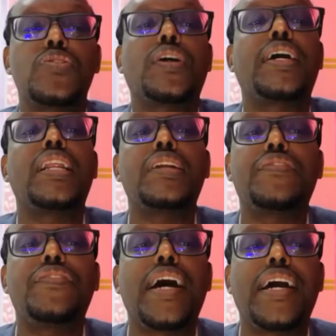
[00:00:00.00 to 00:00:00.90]
to
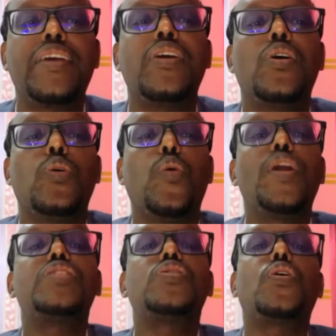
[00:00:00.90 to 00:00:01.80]
clarify what
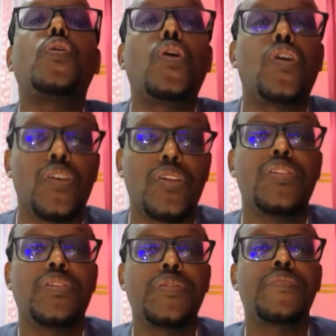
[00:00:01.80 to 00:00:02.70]
is the
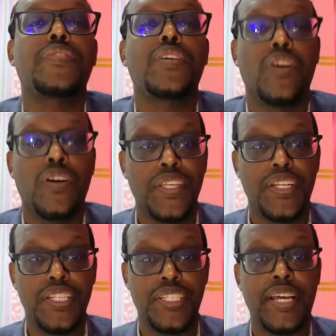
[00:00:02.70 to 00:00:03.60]
role of the
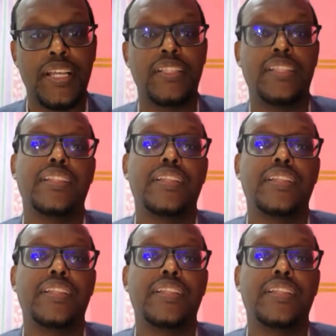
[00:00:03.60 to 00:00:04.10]
regional,